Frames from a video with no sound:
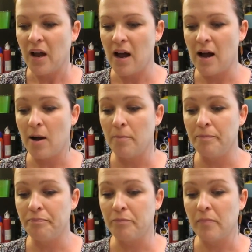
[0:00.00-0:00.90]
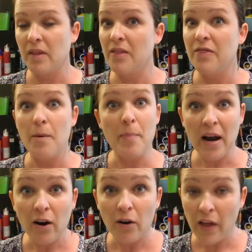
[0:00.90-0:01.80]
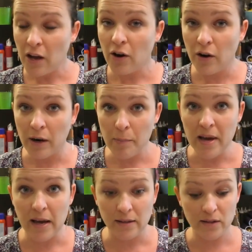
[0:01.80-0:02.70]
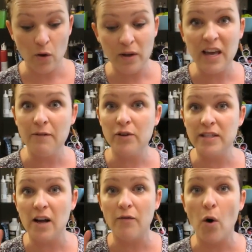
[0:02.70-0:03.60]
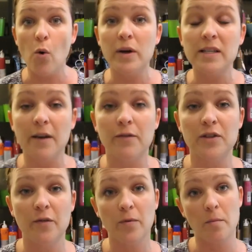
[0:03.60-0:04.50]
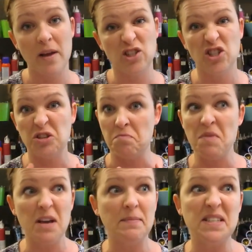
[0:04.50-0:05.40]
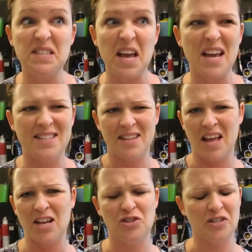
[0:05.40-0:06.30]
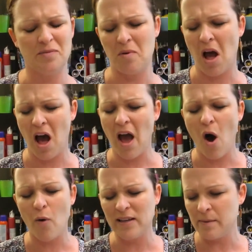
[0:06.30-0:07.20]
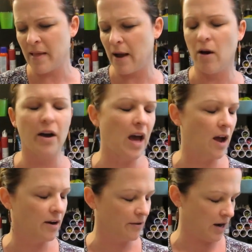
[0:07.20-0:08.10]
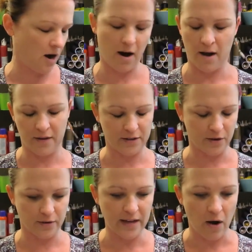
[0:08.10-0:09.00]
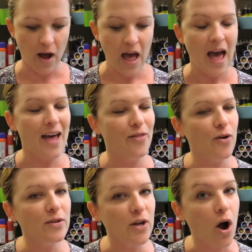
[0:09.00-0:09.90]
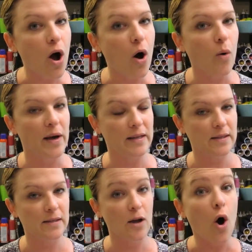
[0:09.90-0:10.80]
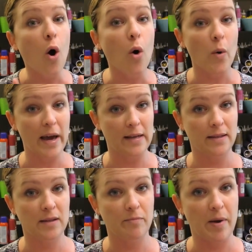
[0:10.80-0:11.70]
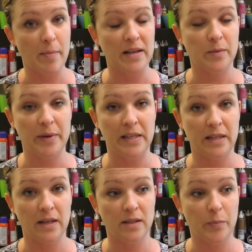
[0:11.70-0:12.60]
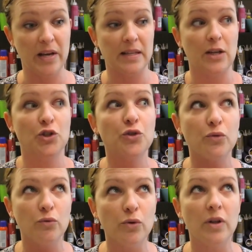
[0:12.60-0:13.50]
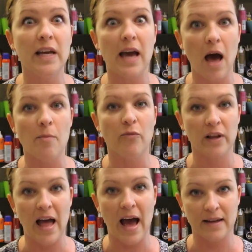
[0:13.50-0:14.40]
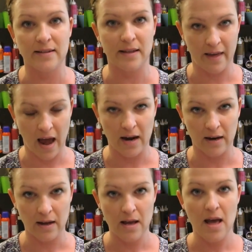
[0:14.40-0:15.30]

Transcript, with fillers: um, the better that you're gonna be. So give yourself, always give yourself permission to make mistakes and like just, I always am like, okay, I don't care how this turns out. And those are always always my best pieces because I truly am relaxed then